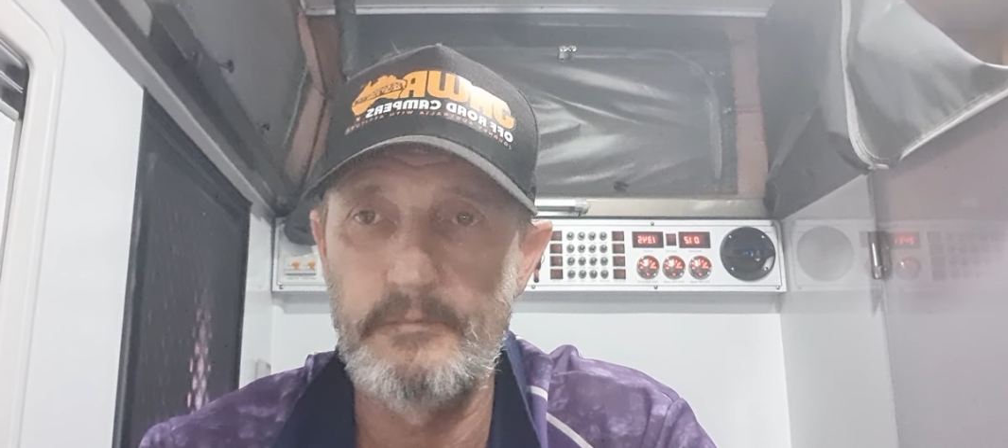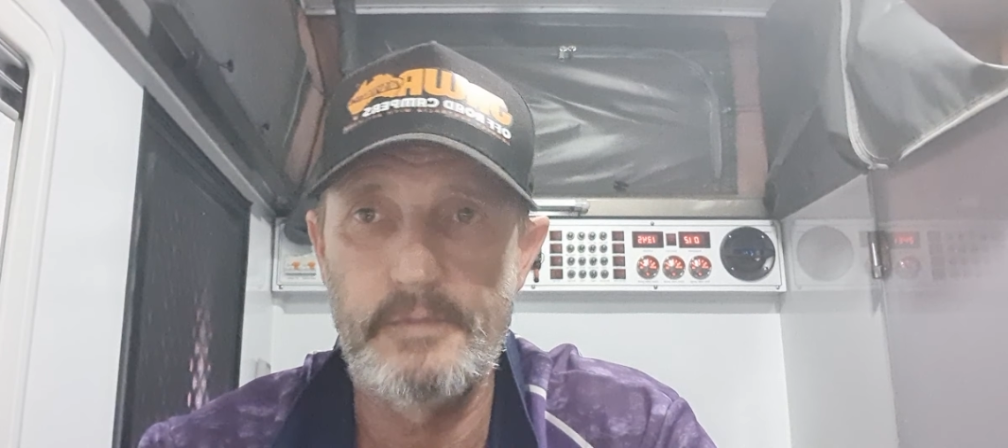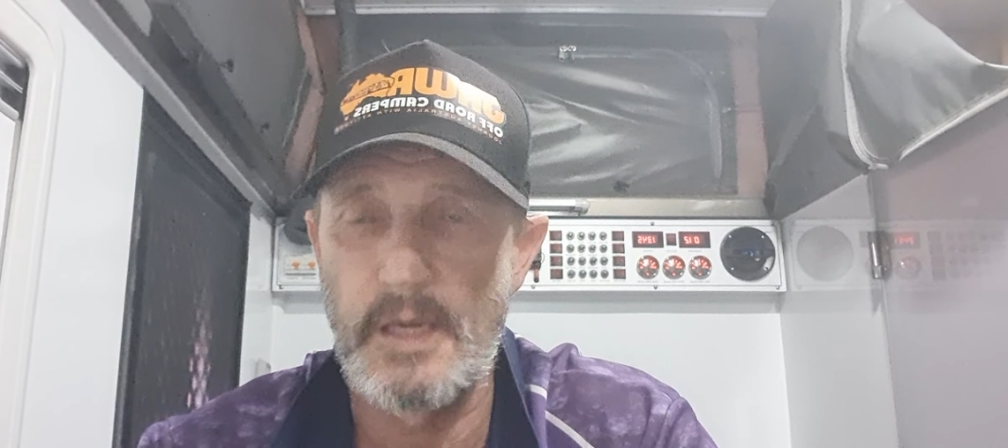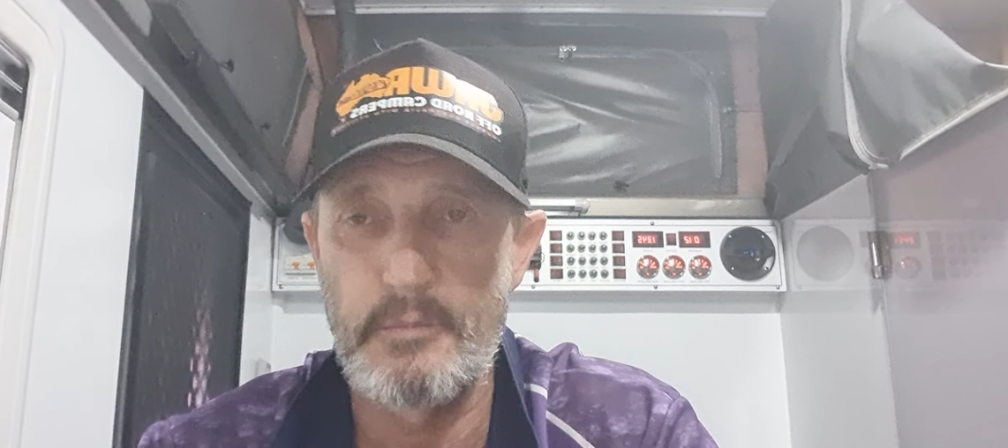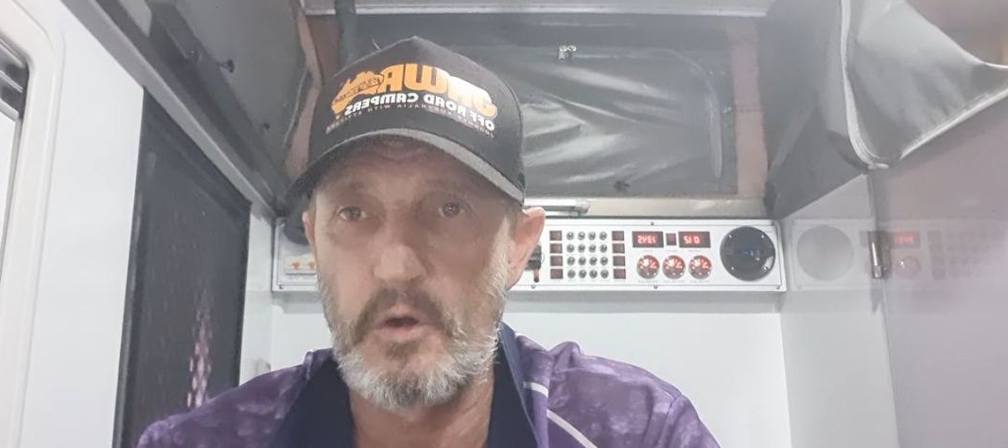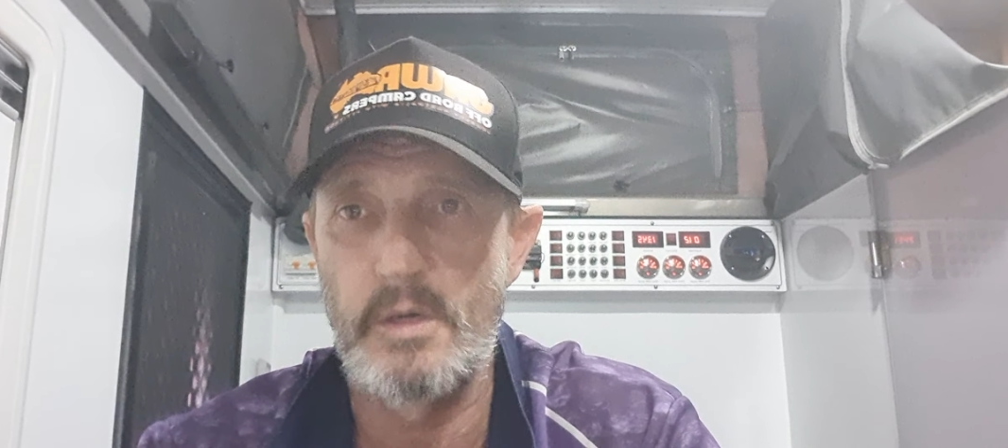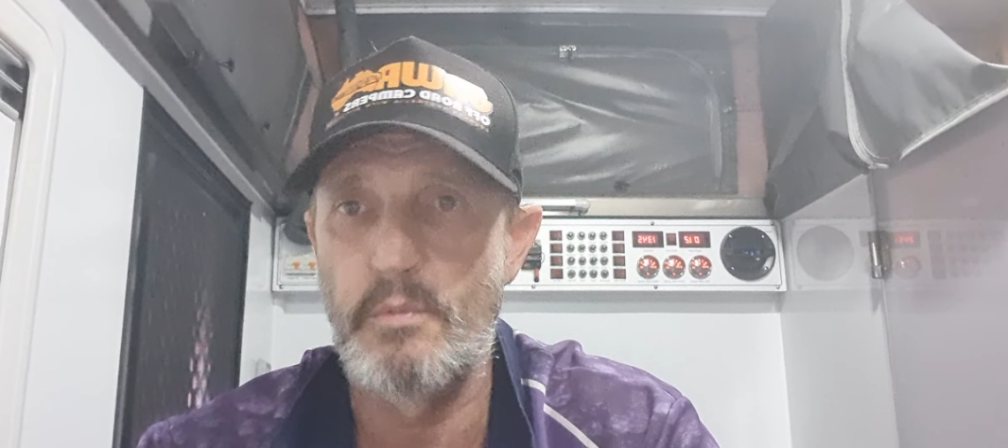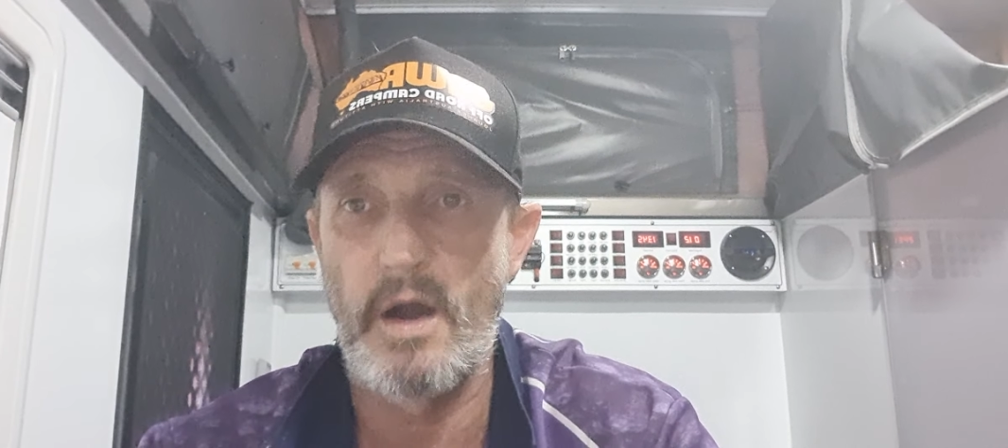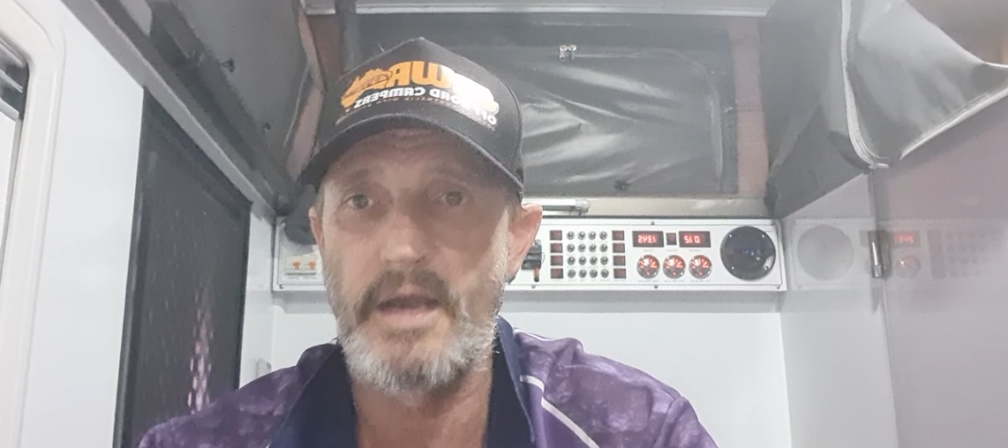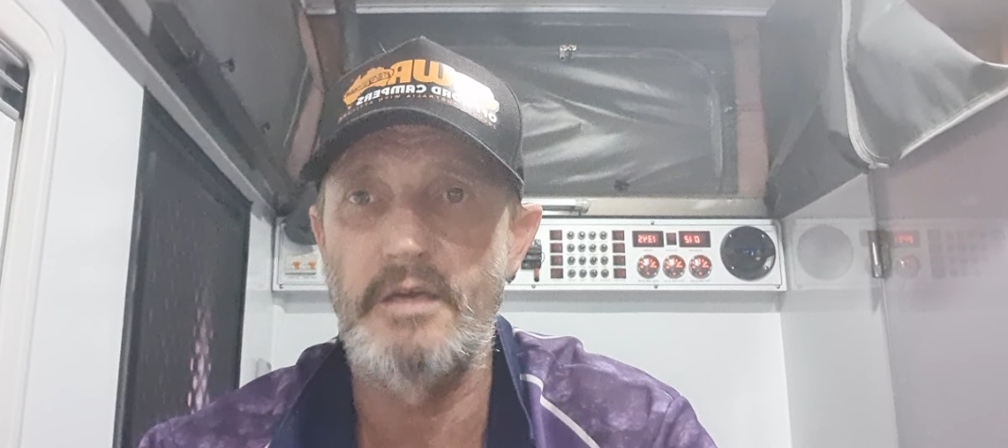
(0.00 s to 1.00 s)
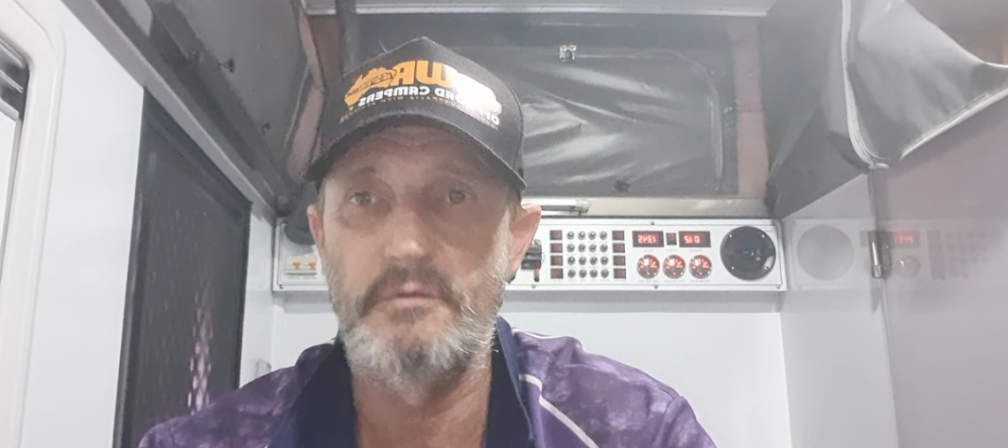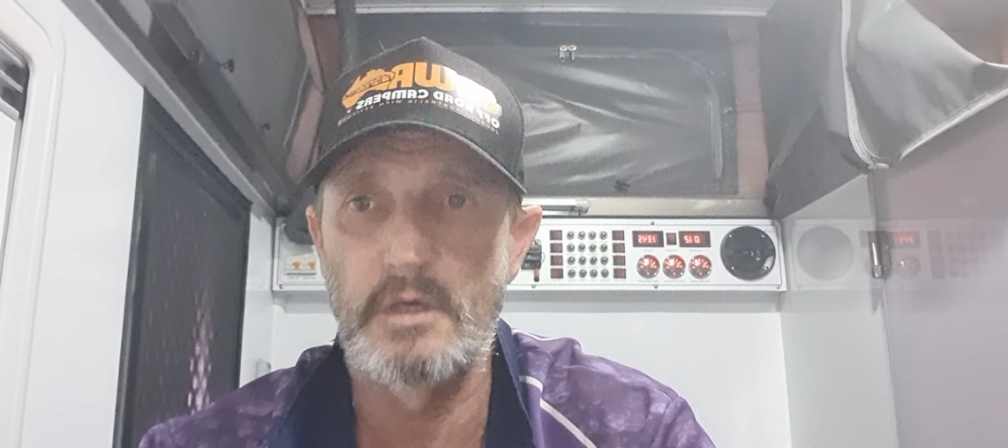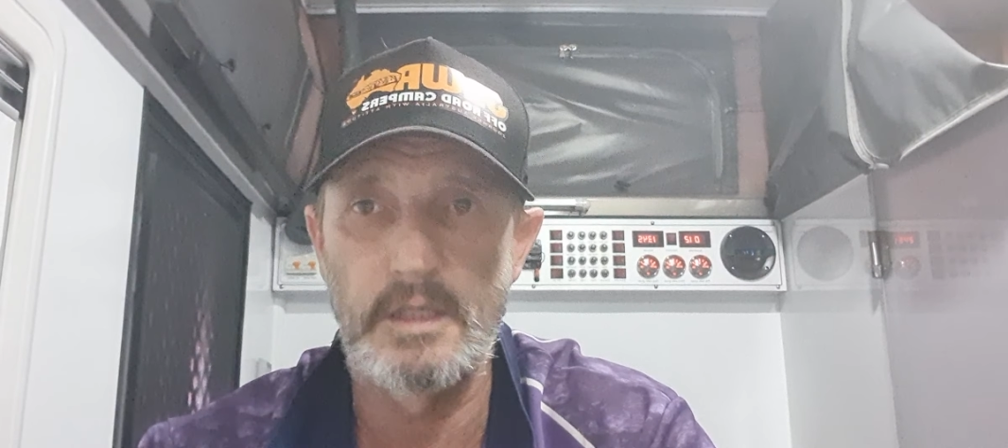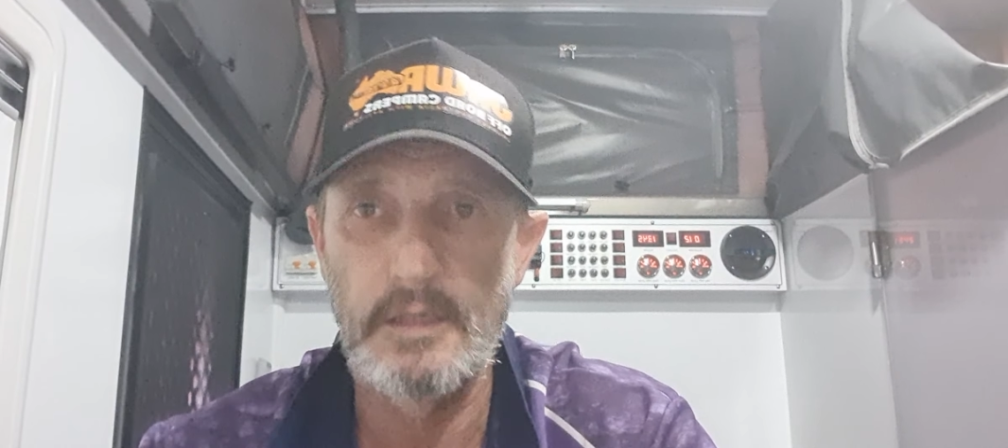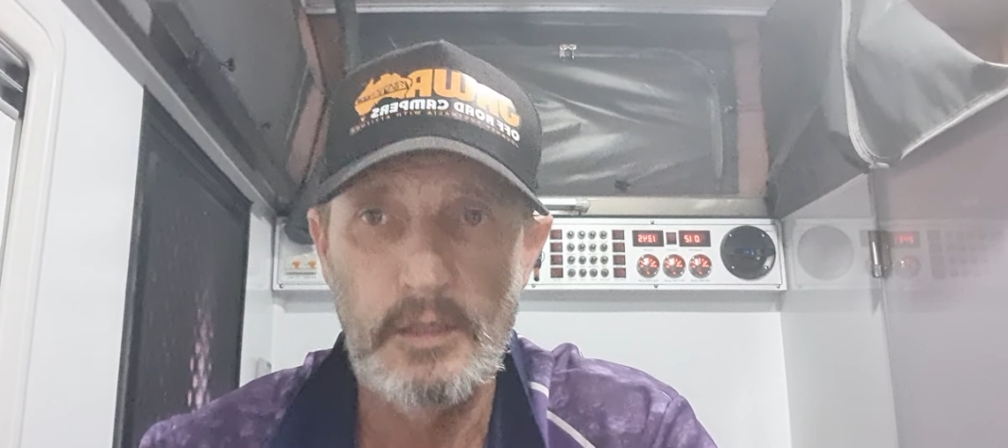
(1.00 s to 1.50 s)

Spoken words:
some kind of bragging, right?